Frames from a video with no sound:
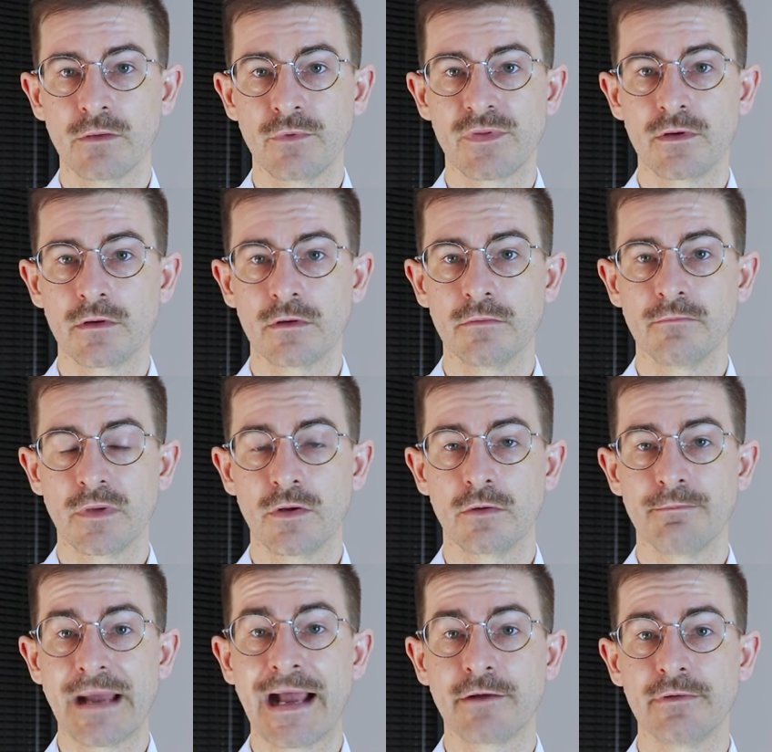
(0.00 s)
with your, your
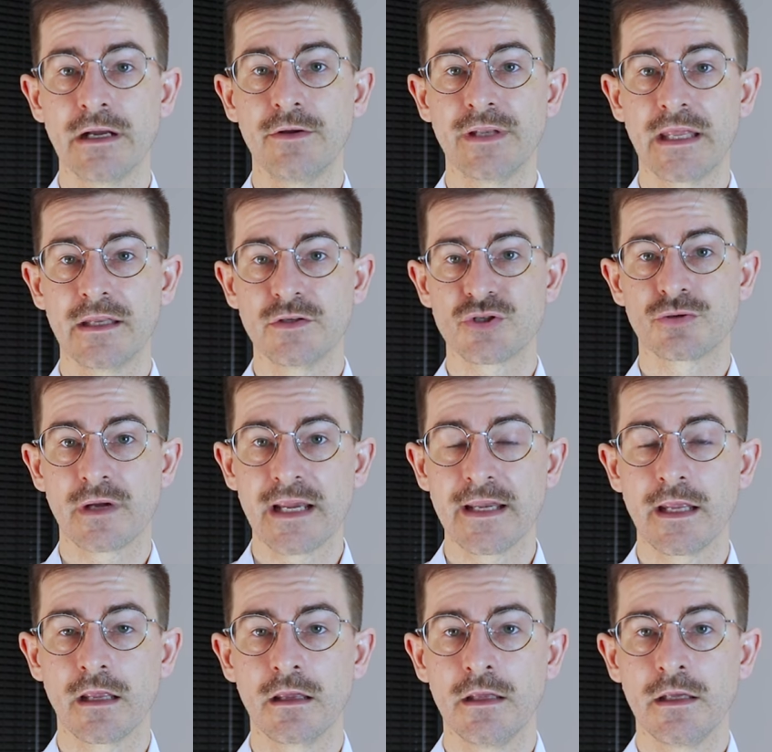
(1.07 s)
background and
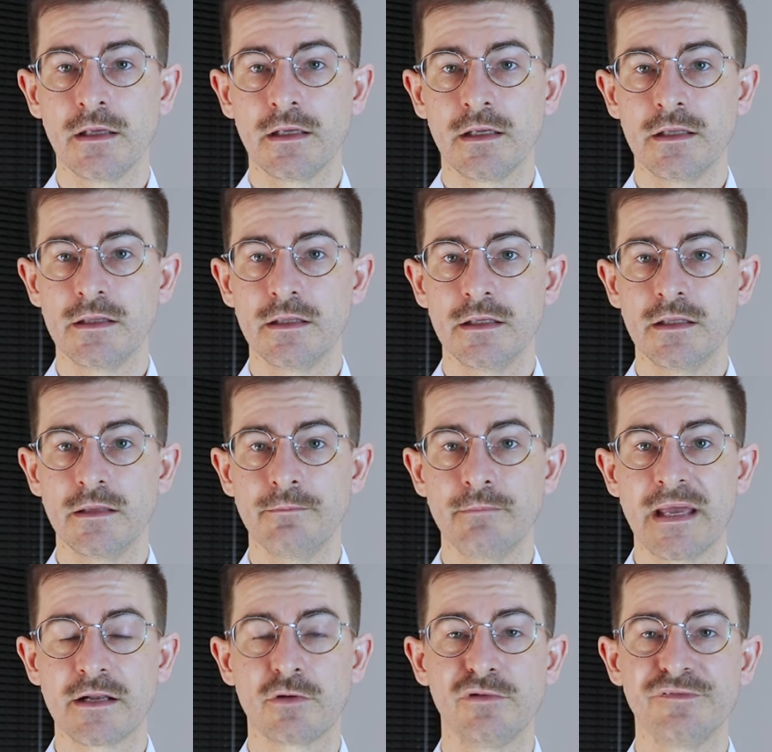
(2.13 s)
training in the, in the
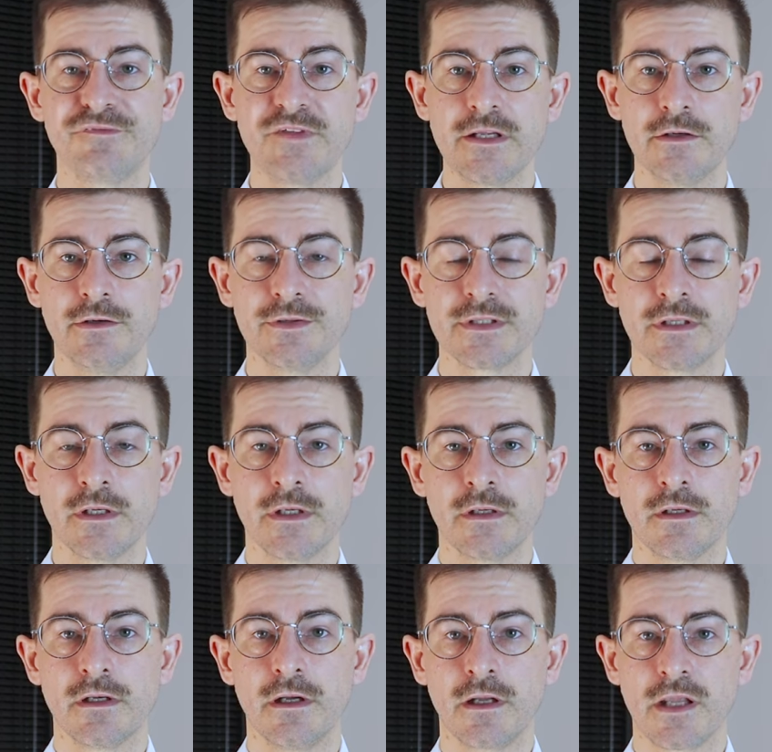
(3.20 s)
medical field.
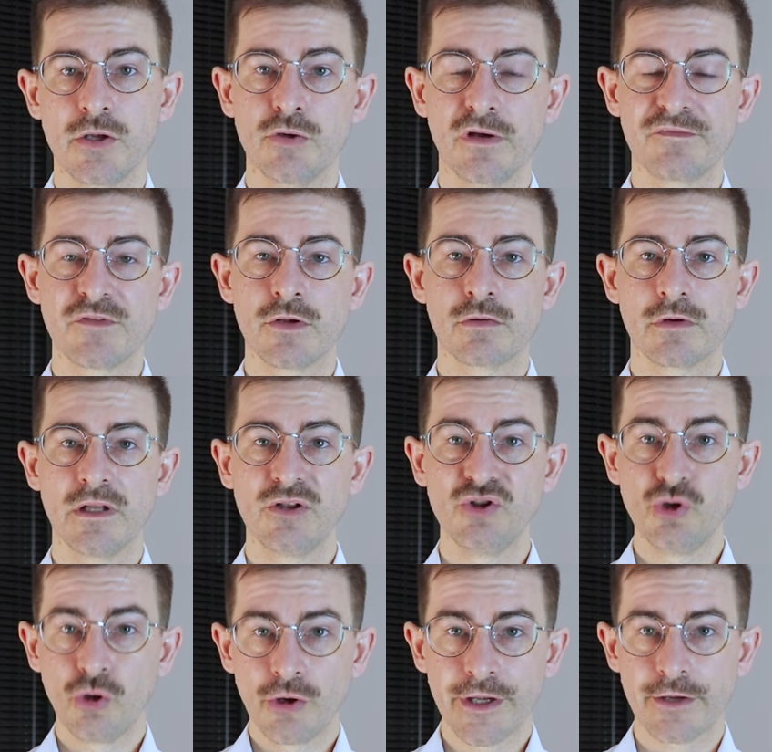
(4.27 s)
Uh, you know, if you're a
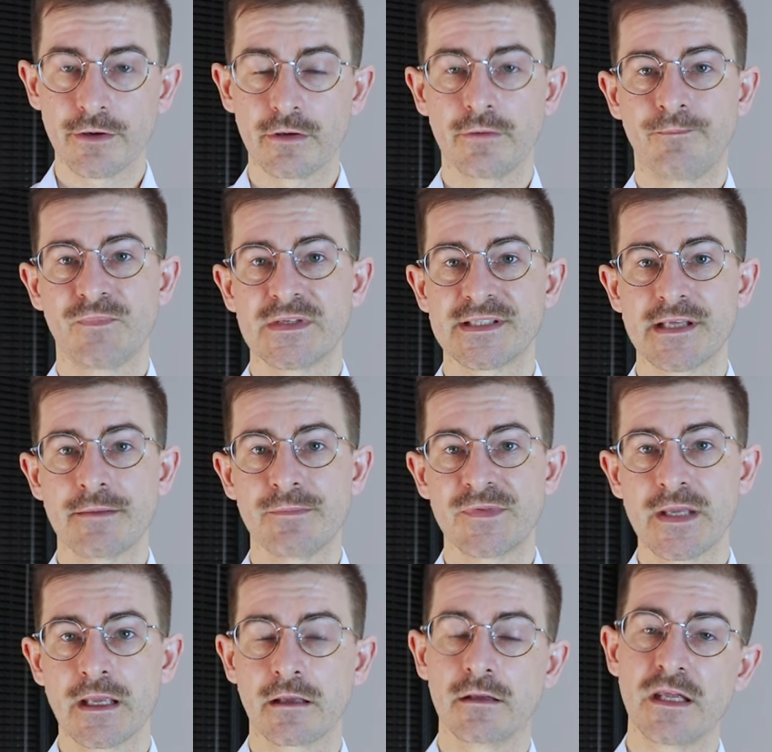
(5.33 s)
lawyer, the same
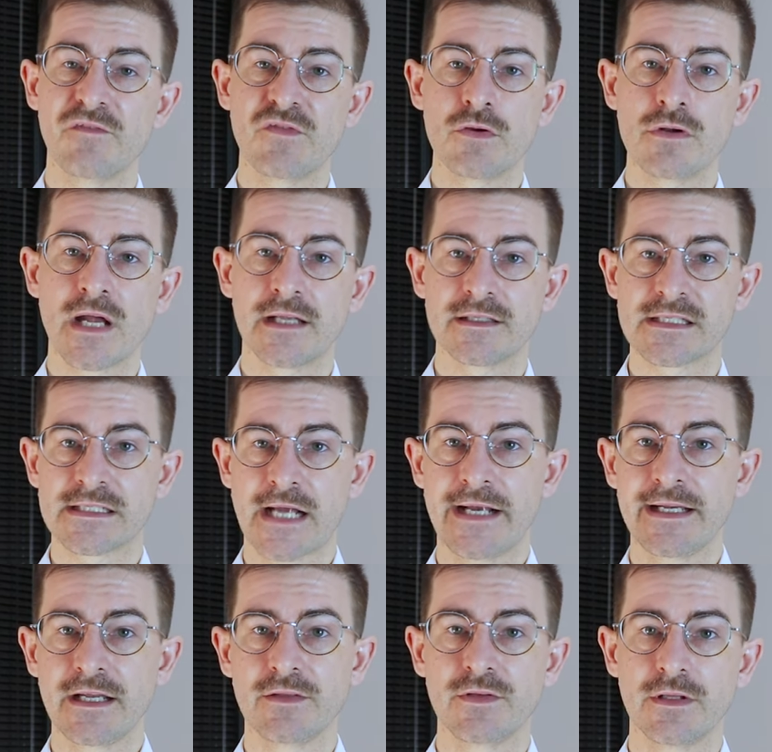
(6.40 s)
thing. If you're not
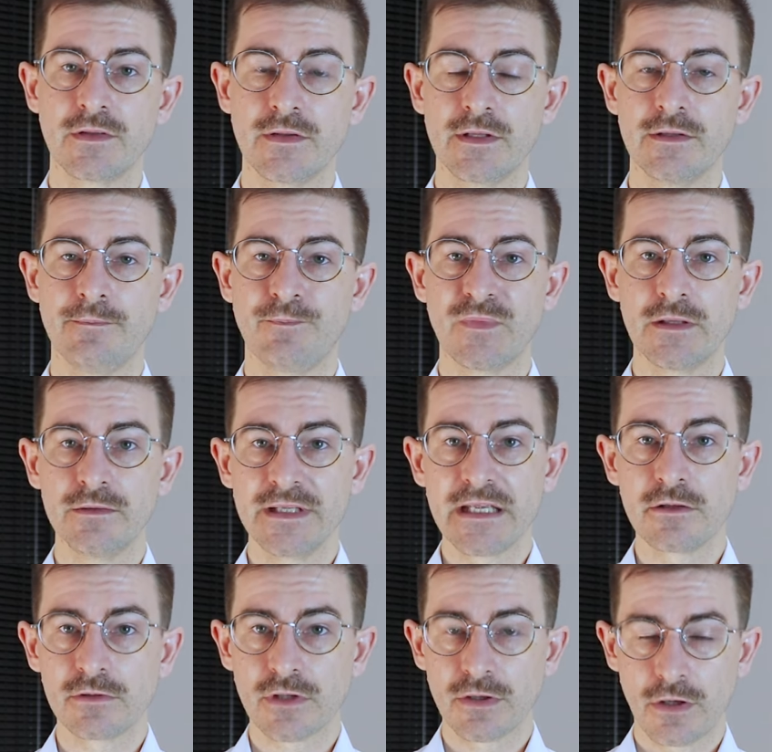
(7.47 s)
citing the, the, the
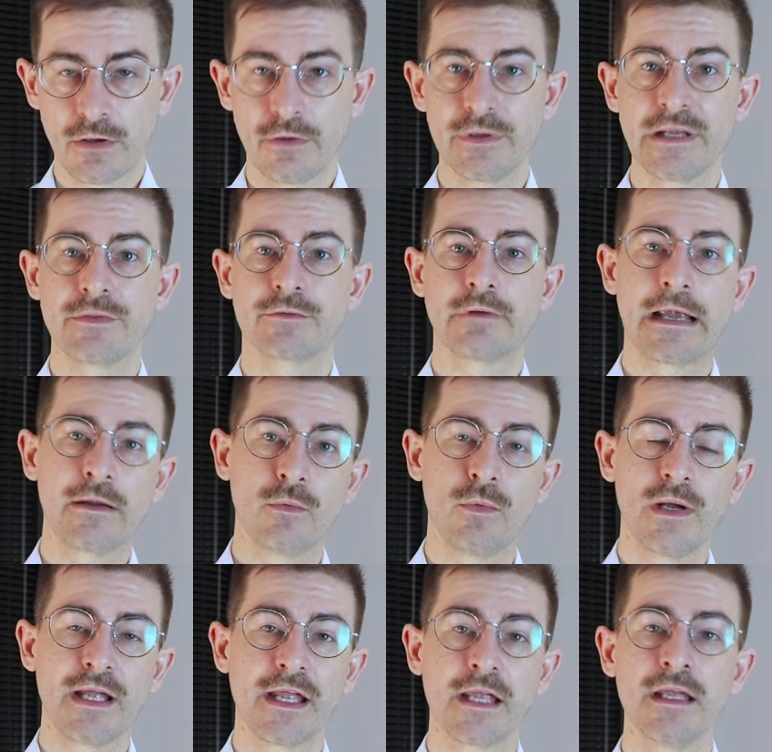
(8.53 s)
legal code in the right
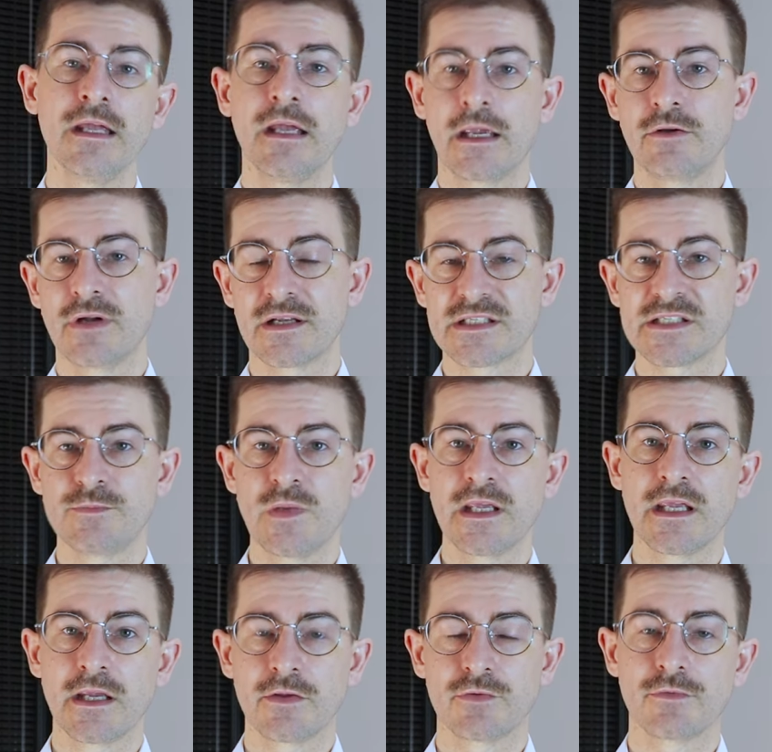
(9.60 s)
way, and you're not
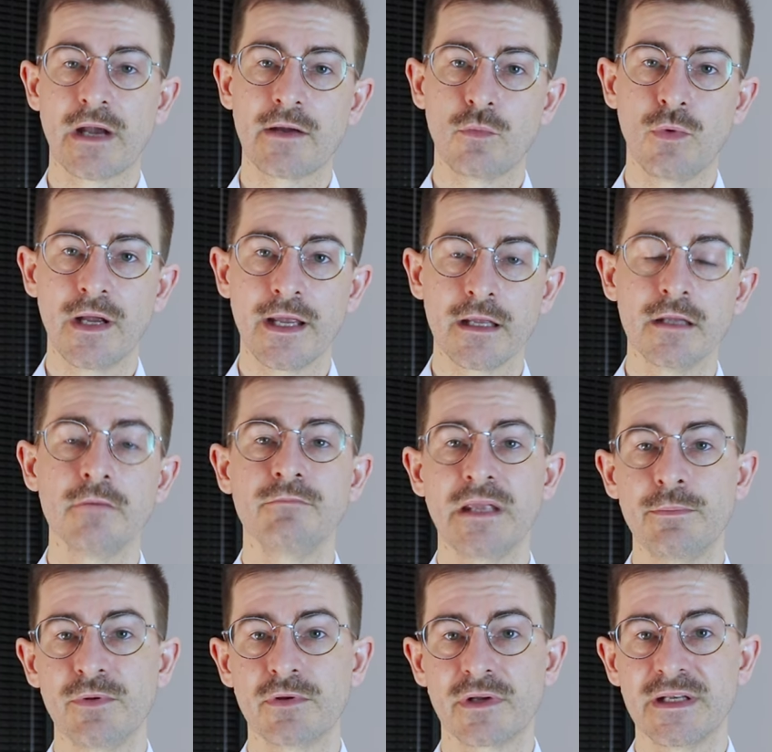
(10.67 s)
speaking in the right way,
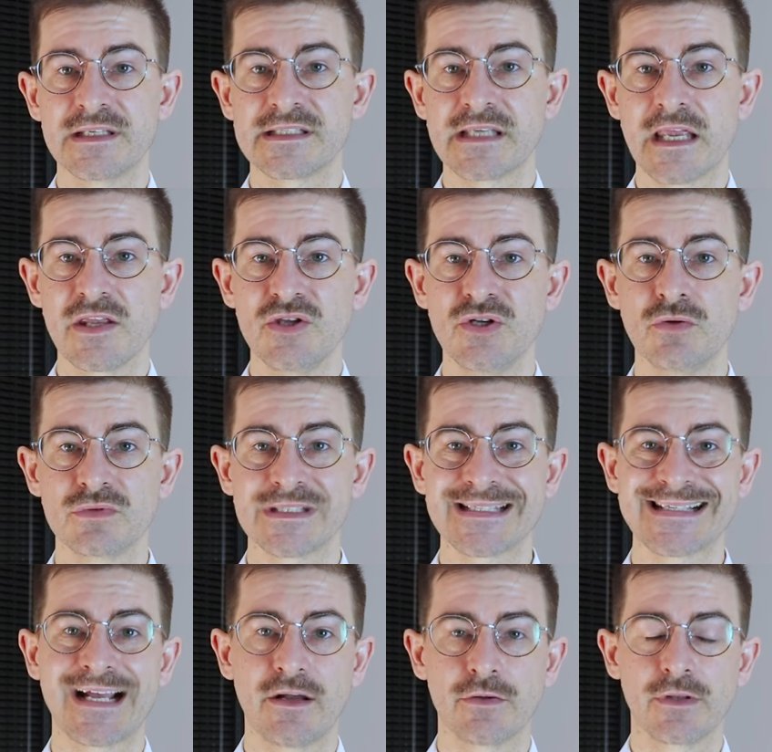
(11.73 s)
people are going to say, you don't
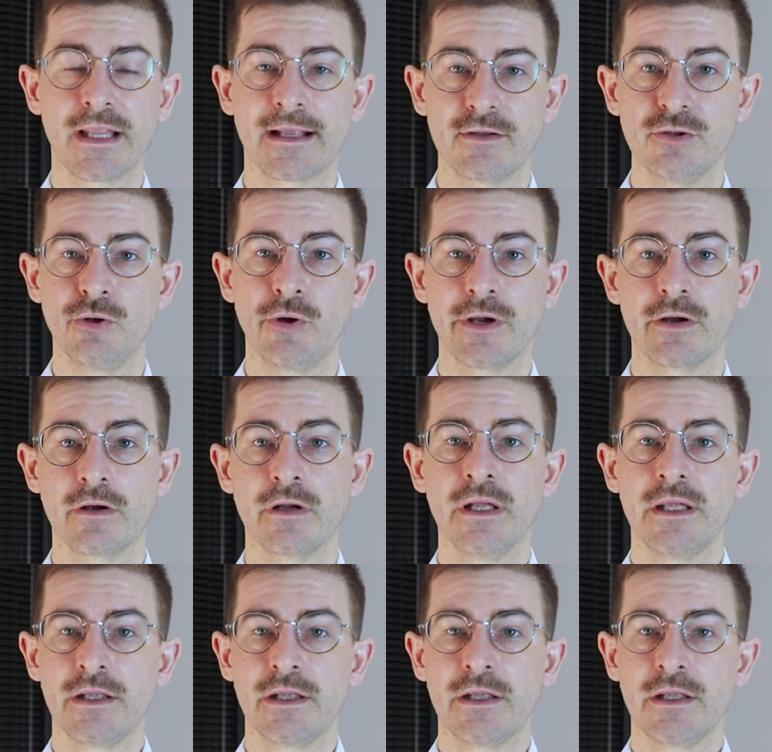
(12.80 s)
sound like a lawyer.